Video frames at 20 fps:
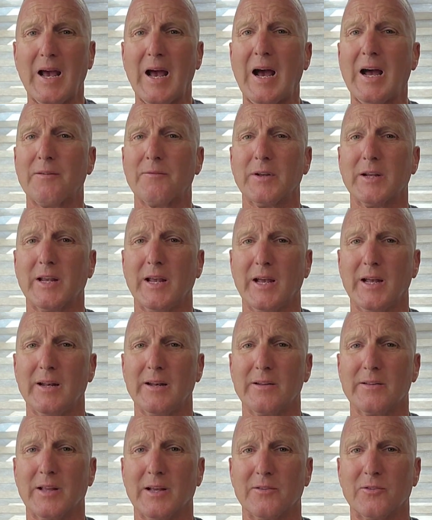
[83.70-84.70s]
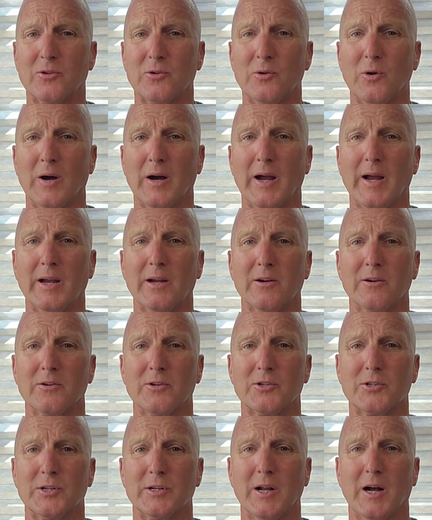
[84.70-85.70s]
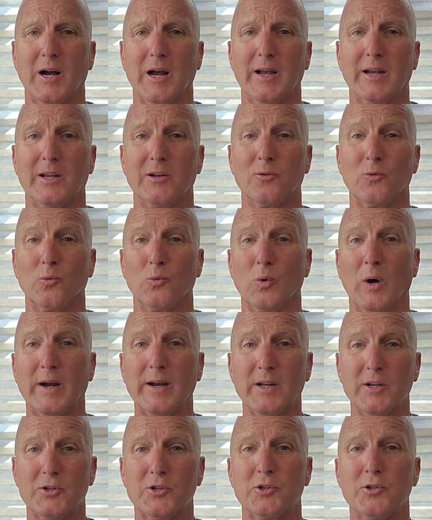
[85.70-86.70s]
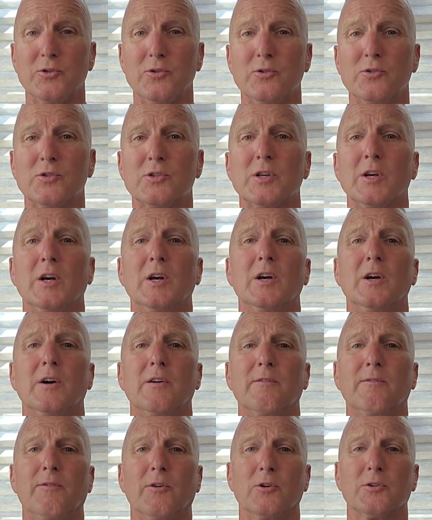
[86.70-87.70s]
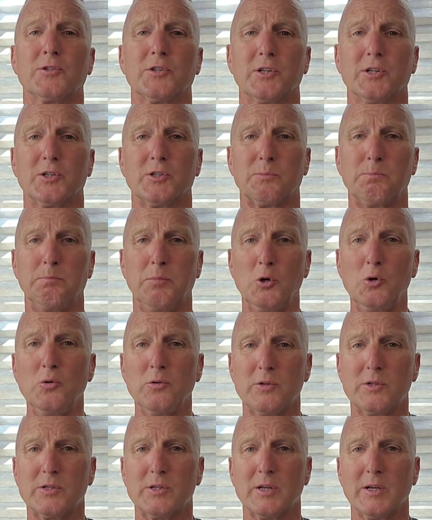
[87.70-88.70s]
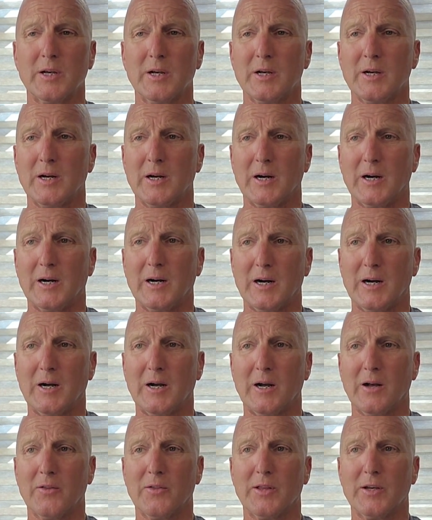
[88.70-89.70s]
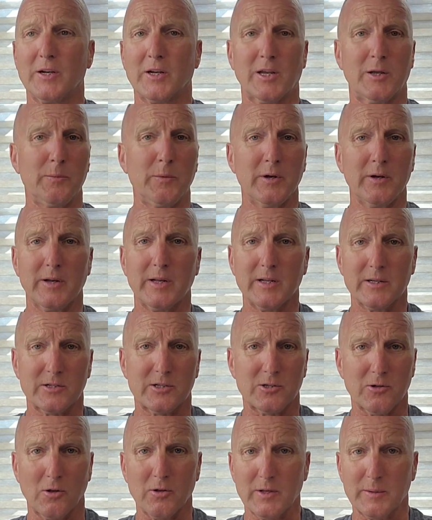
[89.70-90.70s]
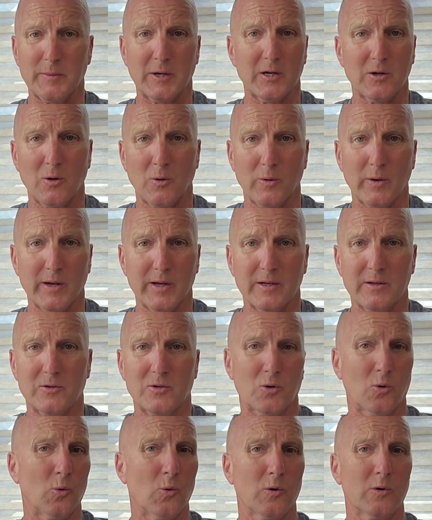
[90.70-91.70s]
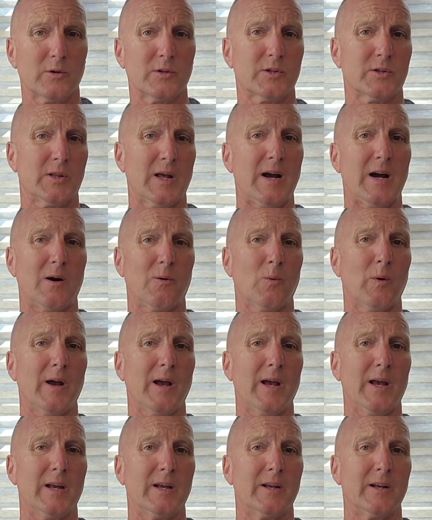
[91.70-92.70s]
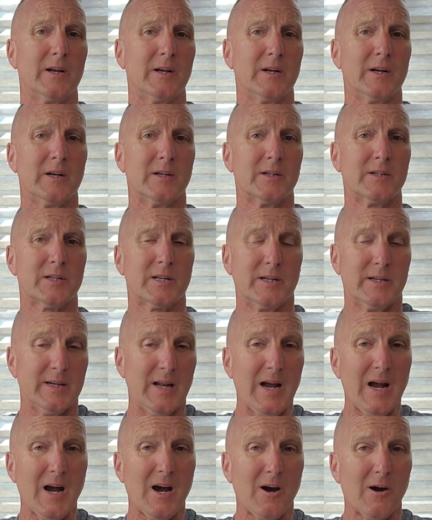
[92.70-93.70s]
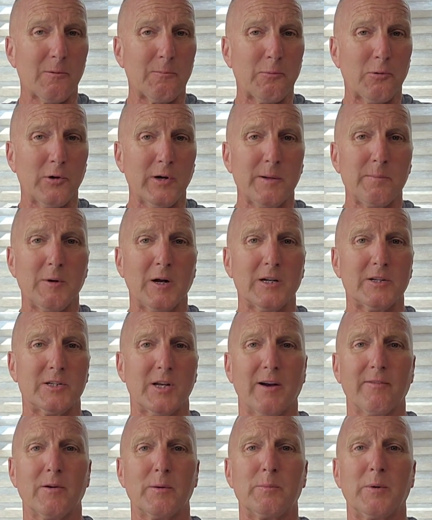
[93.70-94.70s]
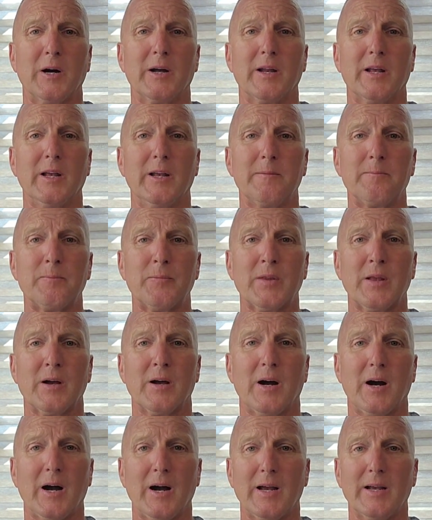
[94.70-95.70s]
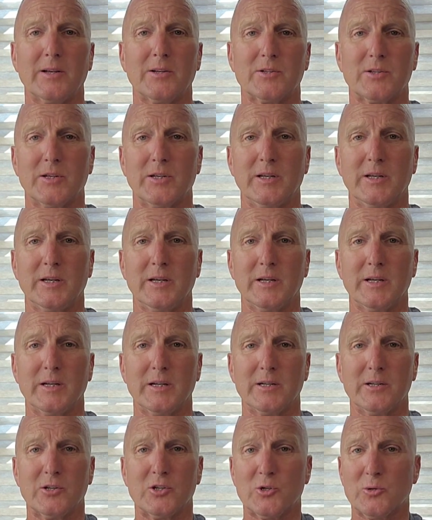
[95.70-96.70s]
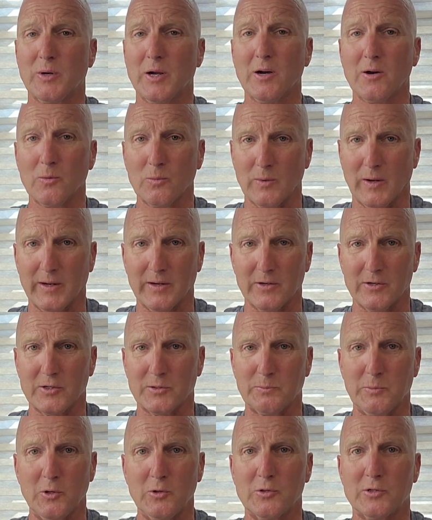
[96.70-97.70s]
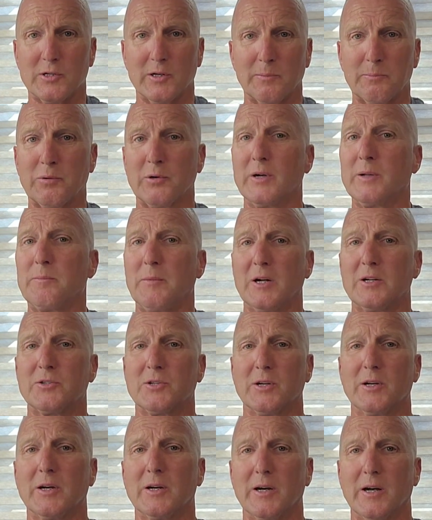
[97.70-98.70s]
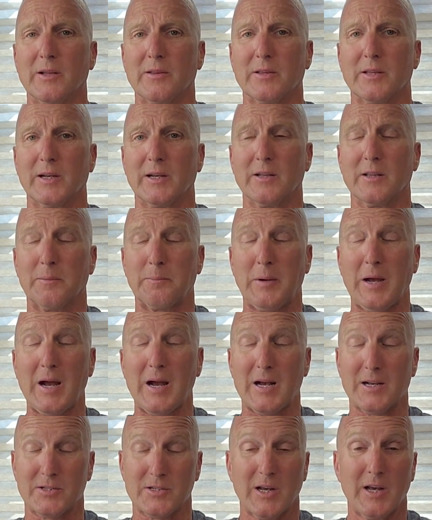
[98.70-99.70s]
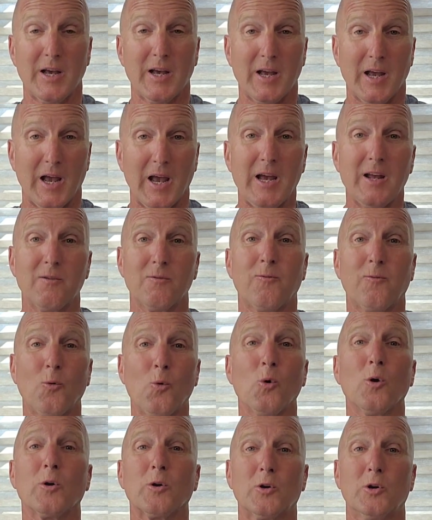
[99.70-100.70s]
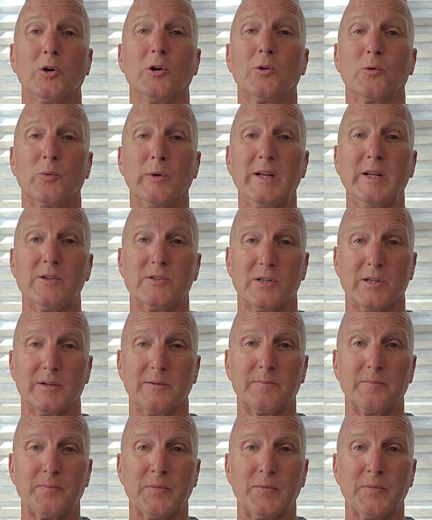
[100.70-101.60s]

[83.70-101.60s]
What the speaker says: advocated that thru hikers should hike in running shoes versus boots, the community has slowly been going towards that way to now pretty much everybody hikes in trail runners. Boots are pretty much a thing of the past, and for good reason.